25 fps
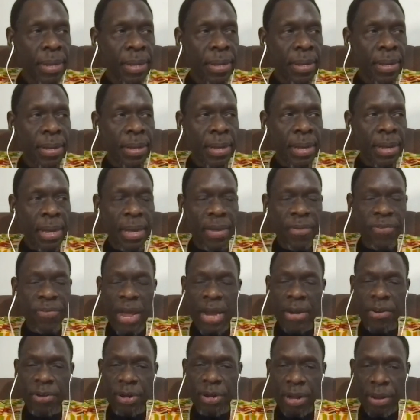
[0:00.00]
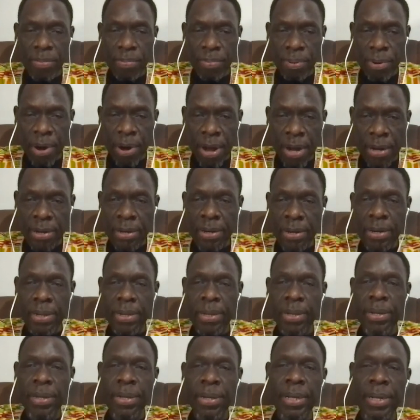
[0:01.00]
he is actually brought
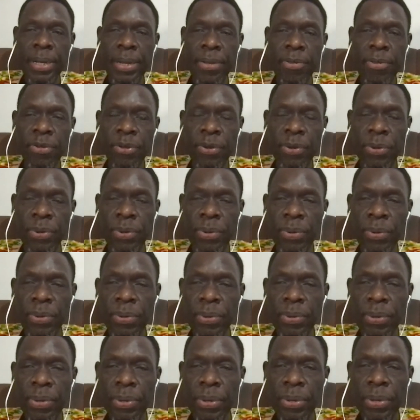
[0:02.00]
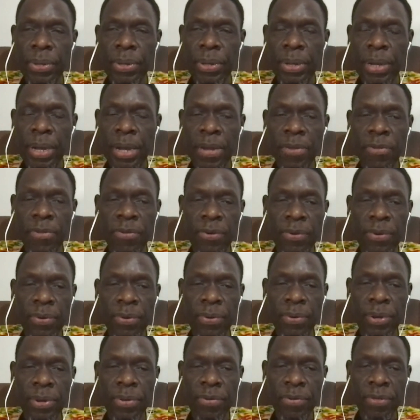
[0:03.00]
into, into,
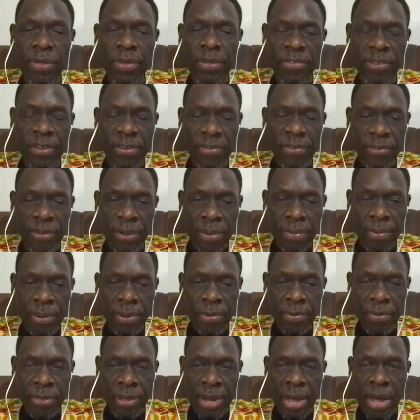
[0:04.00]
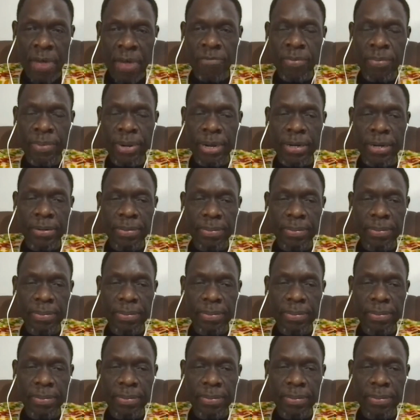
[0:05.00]
into the system, into the government.